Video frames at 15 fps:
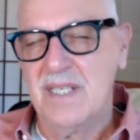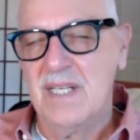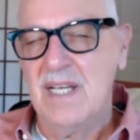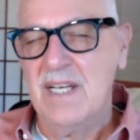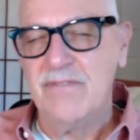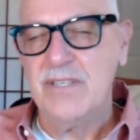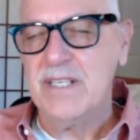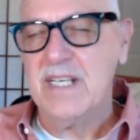
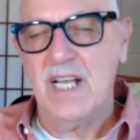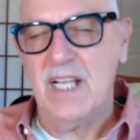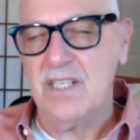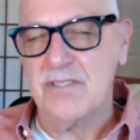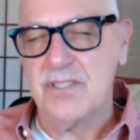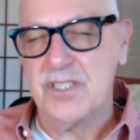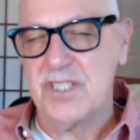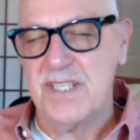Every
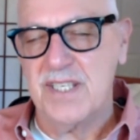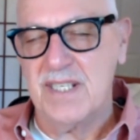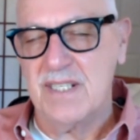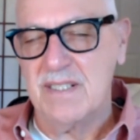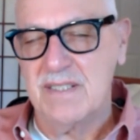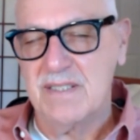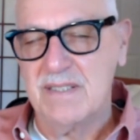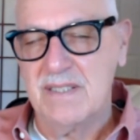color's there.